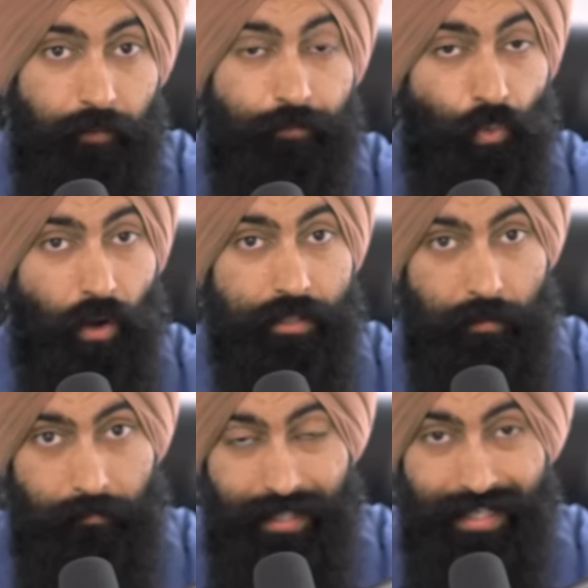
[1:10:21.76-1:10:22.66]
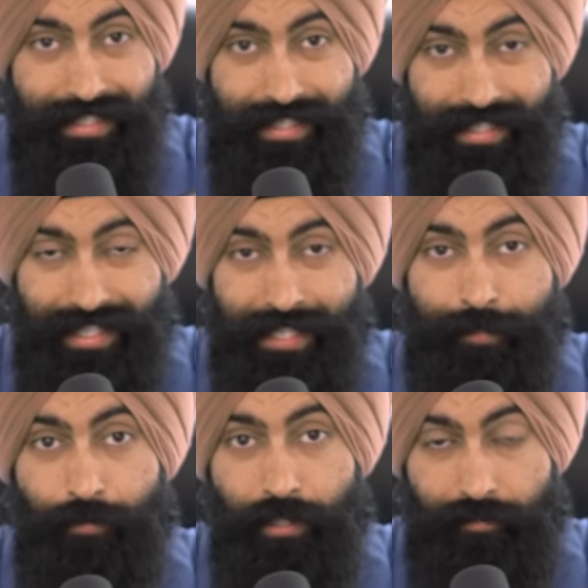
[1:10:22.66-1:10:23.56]
if you want to be a
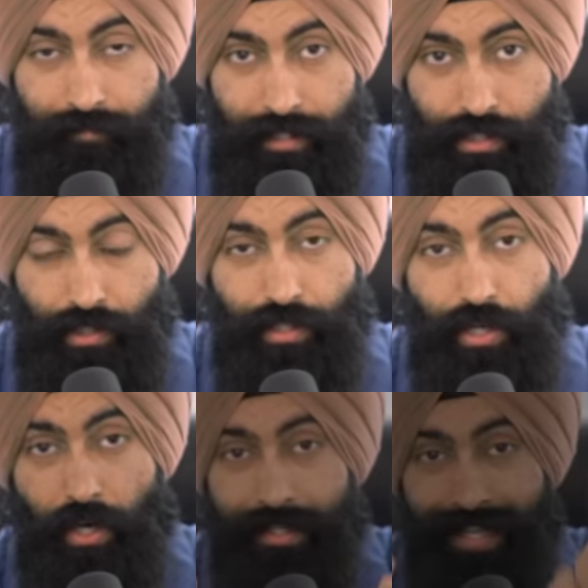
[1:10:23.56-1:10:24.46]
successful investor, there are